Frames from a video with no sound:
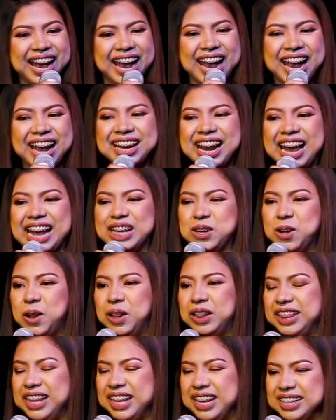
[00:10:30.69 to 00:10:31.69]
and I
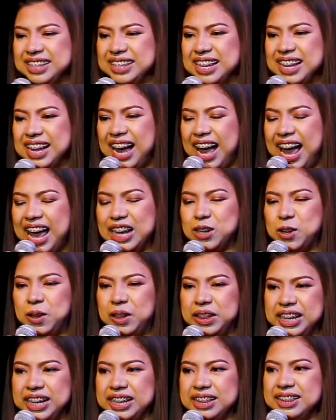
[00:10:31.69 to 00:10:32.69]
called
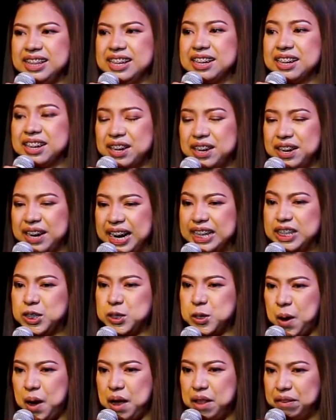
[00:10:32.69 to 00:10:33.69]
it the
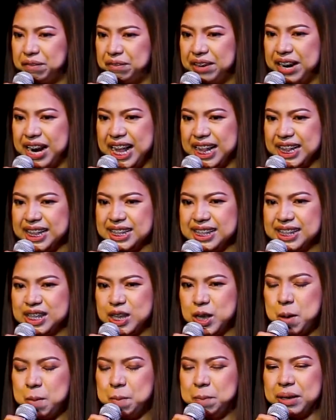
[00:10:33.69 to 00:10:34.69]
Courage Conference